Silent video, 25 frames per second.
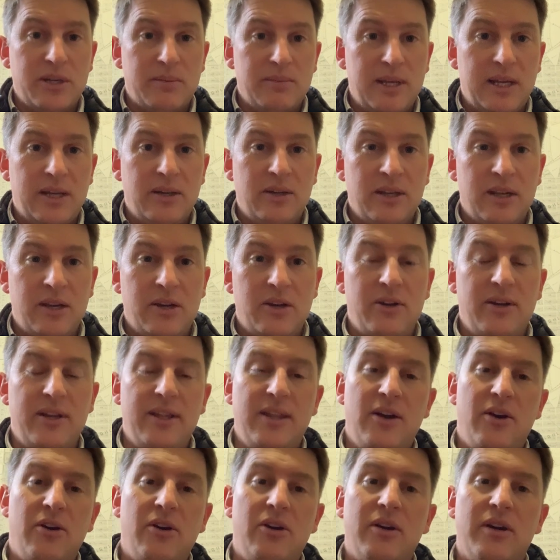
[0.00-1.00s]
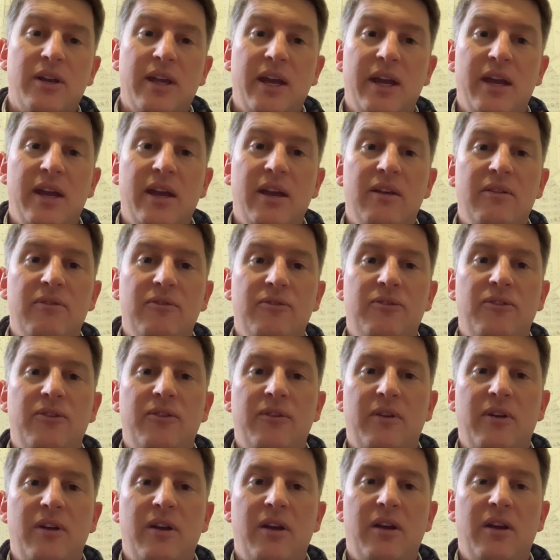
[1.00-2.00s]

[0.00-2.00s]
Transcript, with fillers: I'm down here in the archive uh,